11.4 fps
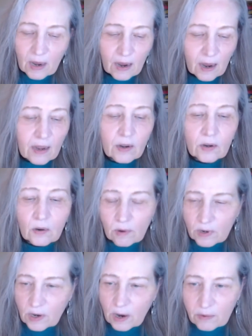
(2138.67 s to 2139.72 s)
I
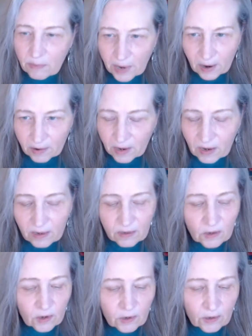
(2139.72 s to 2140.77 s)
adore John Romero. He is